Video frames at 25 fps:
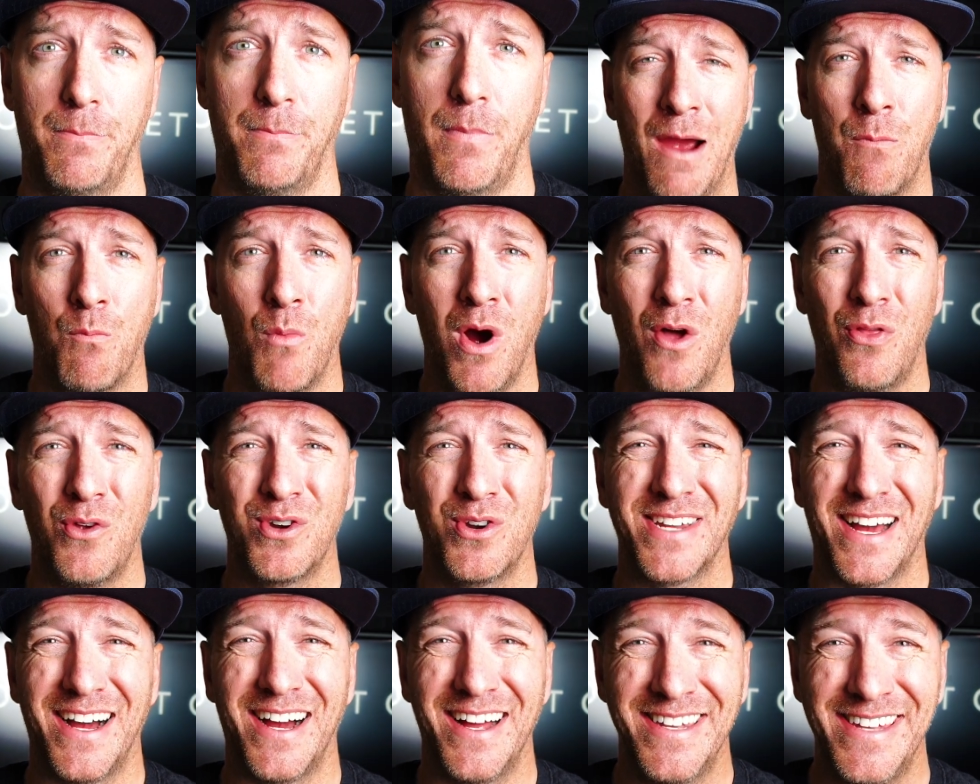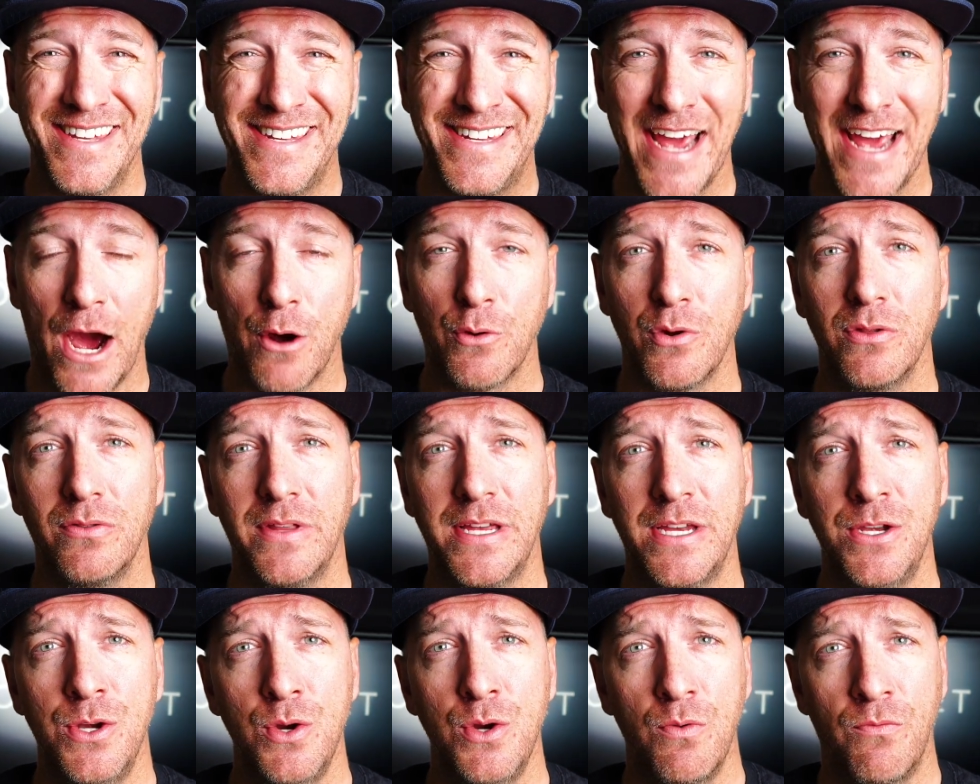And while there's
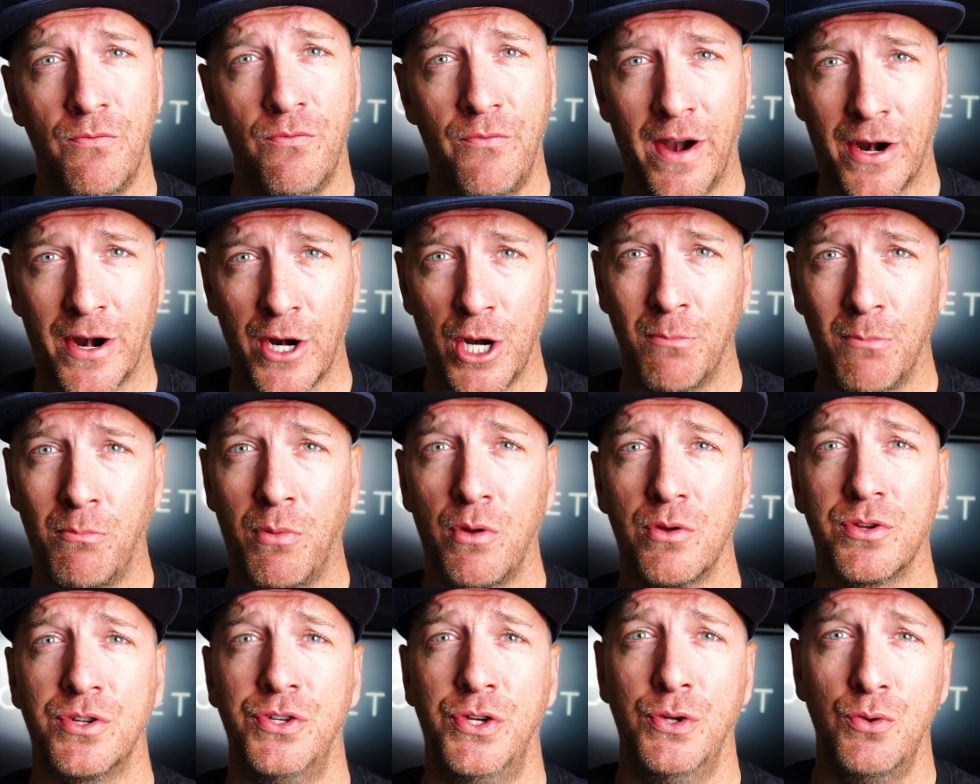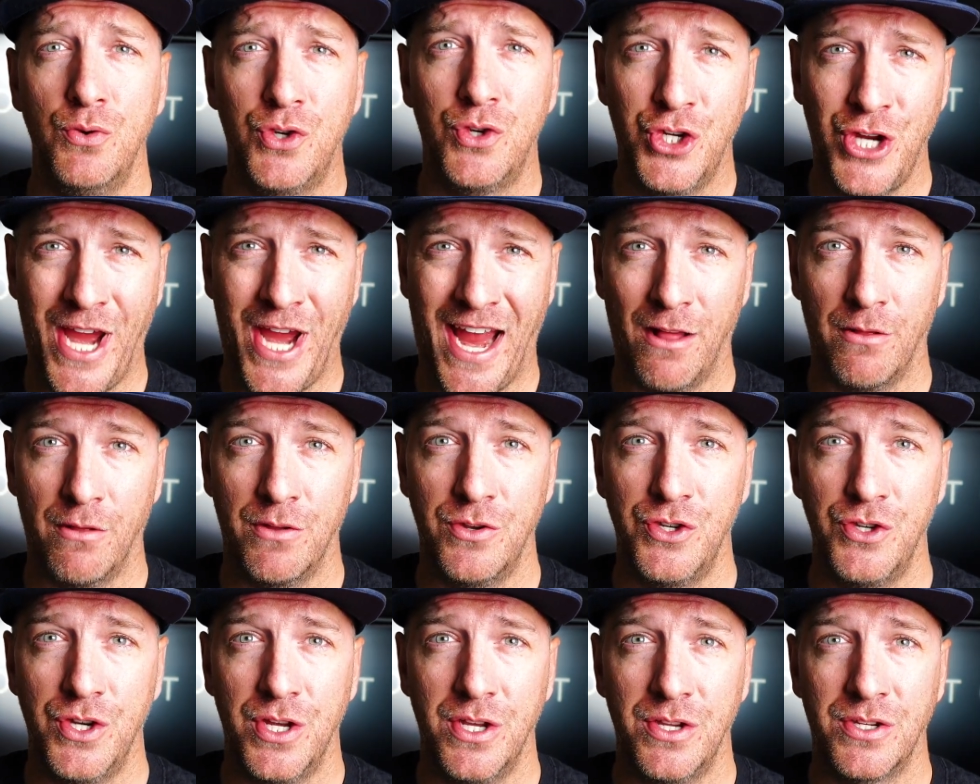undoubtedly new variables, new
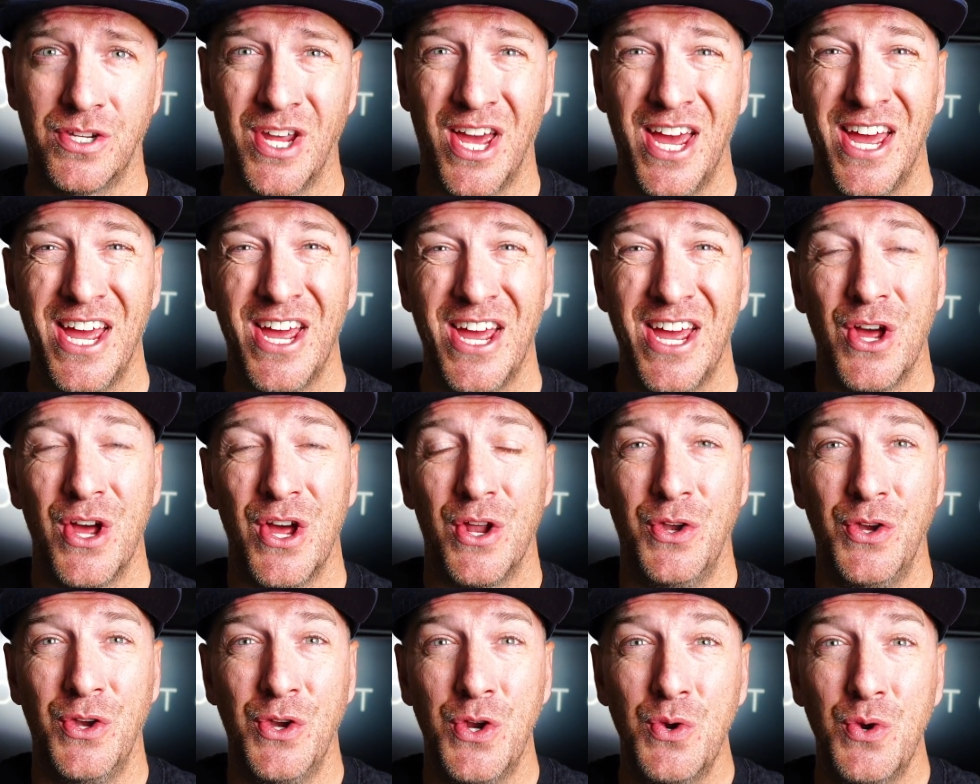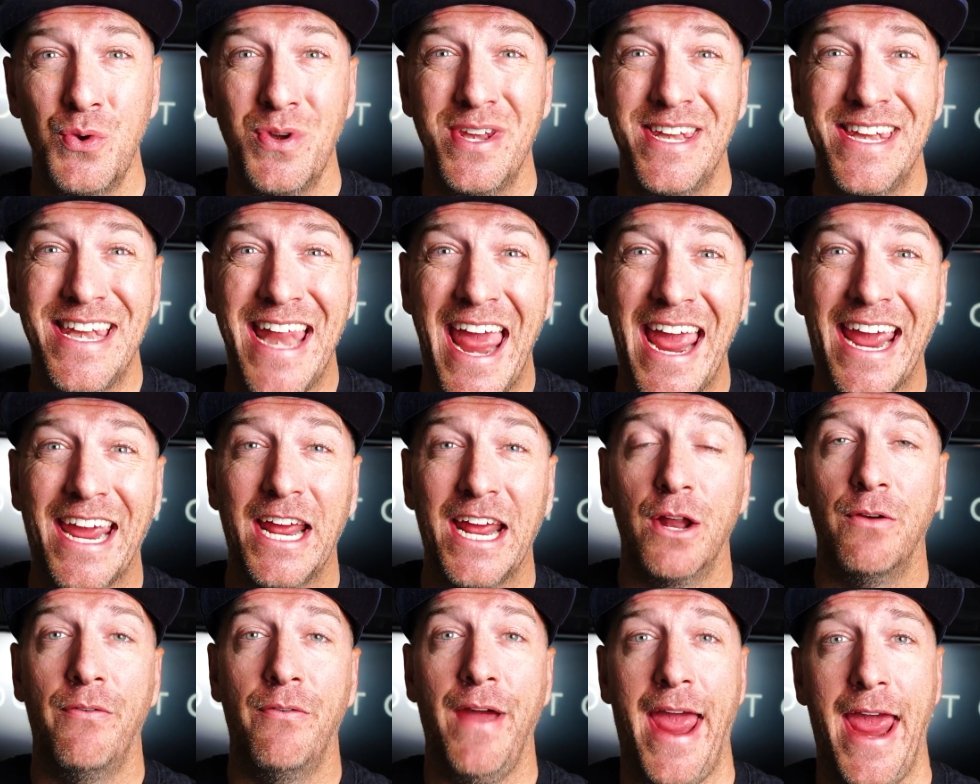challenges, new
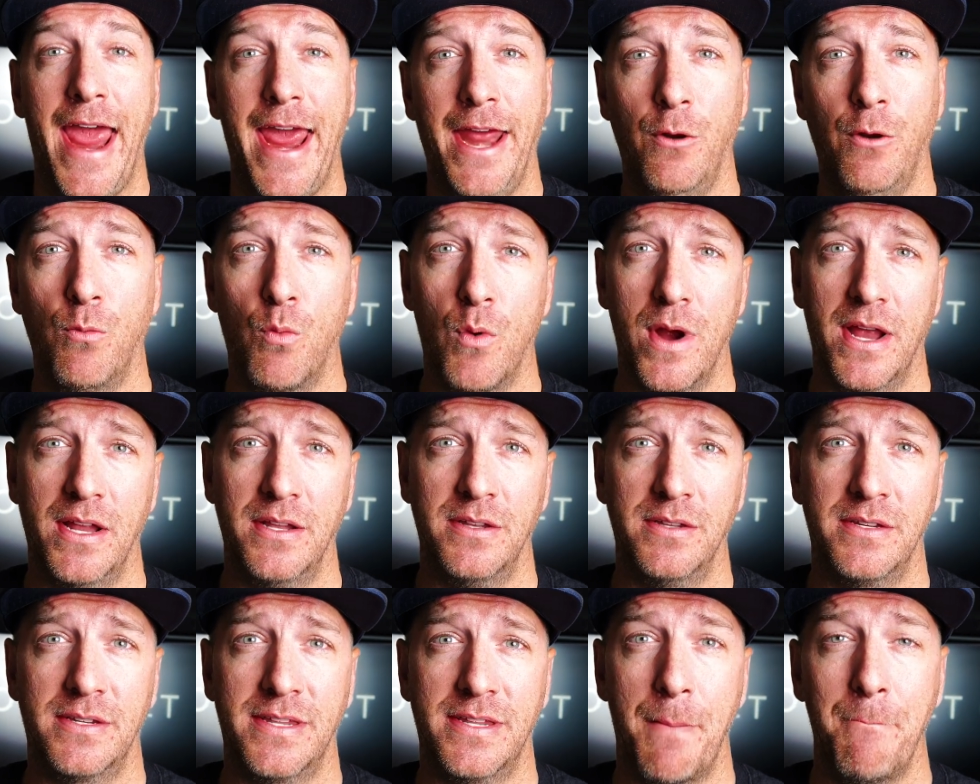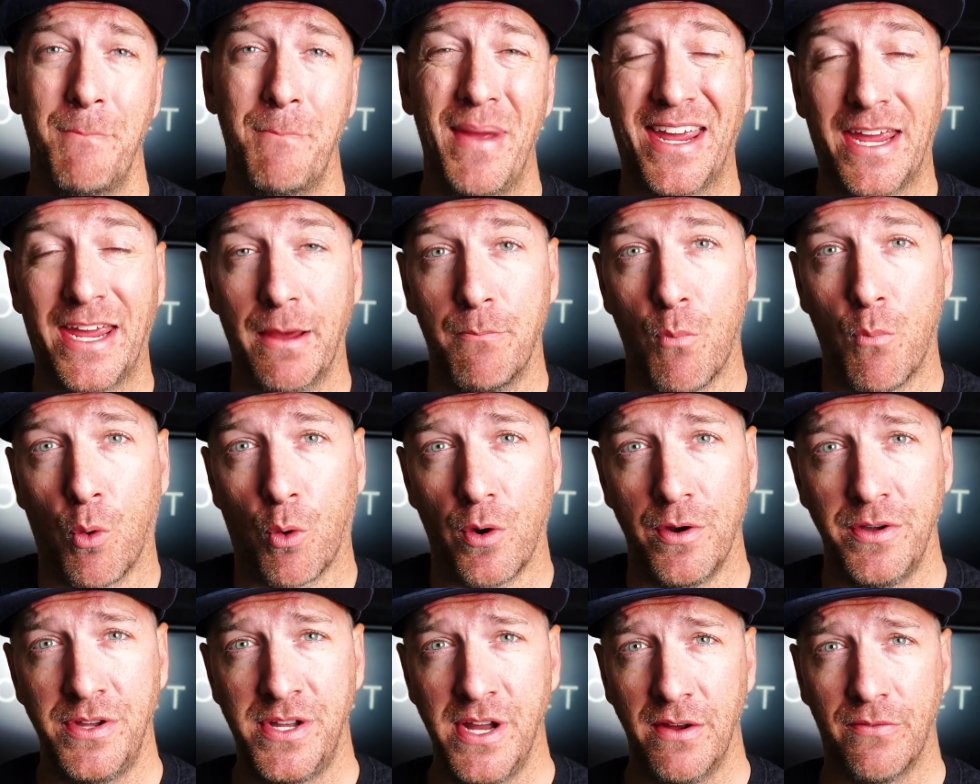negative headwinds that make it
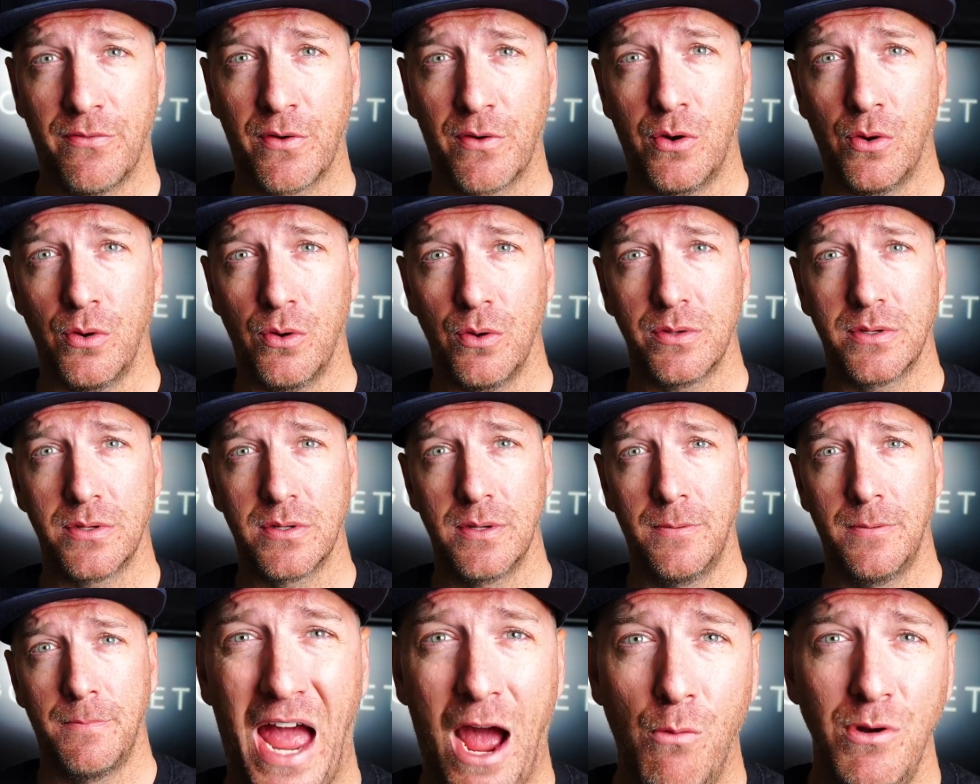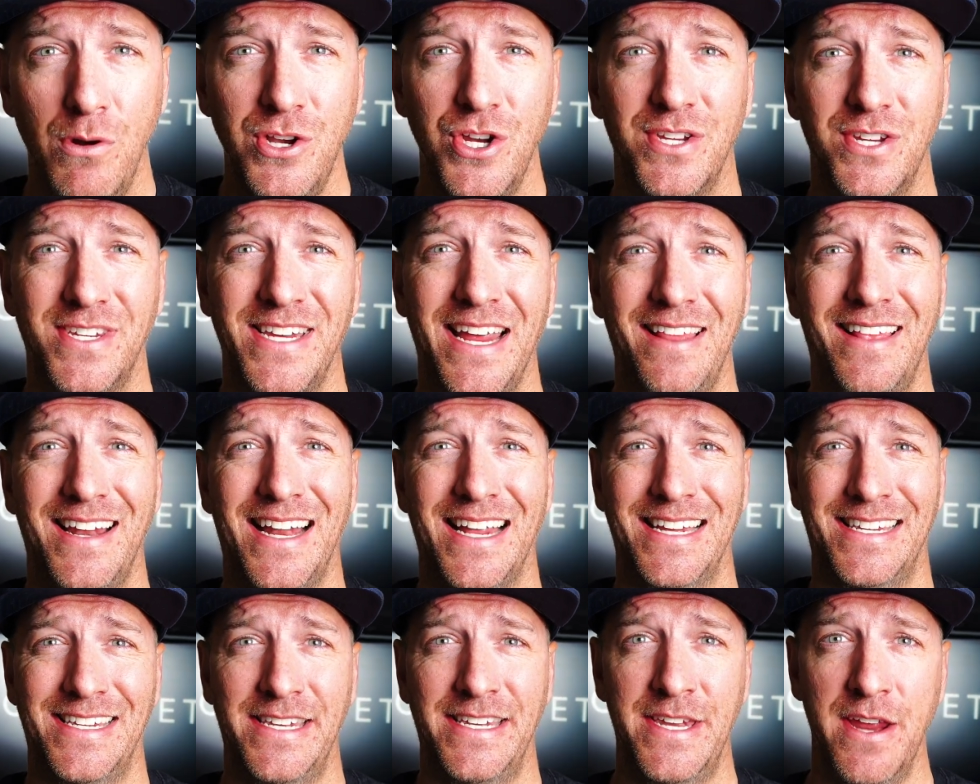more difficult, I would just say that
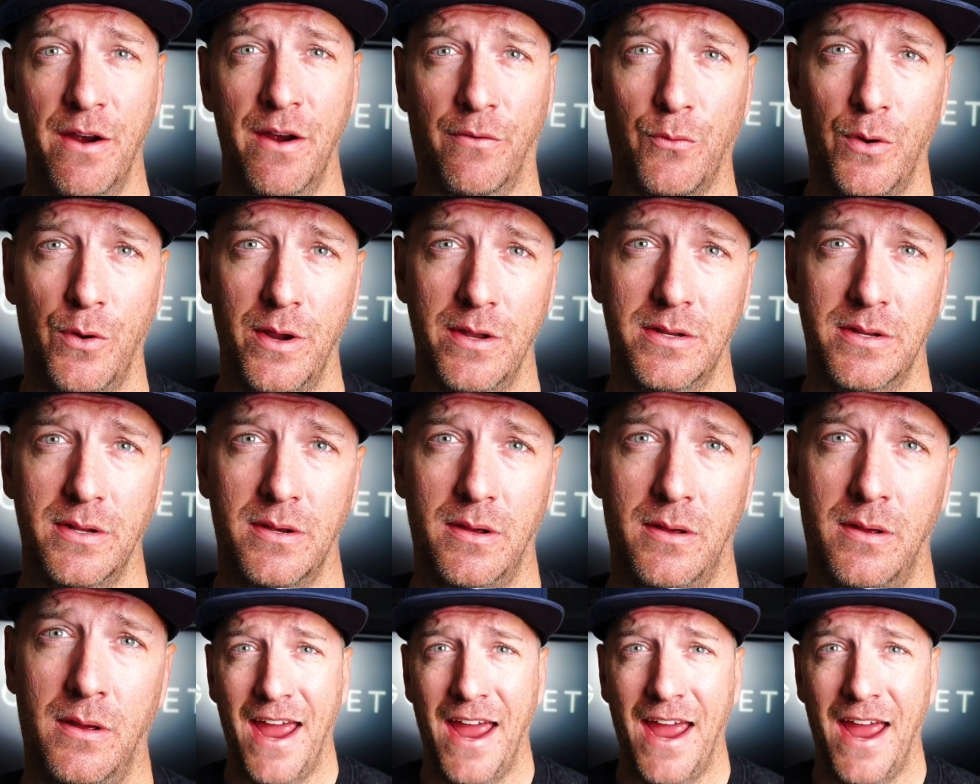it's different.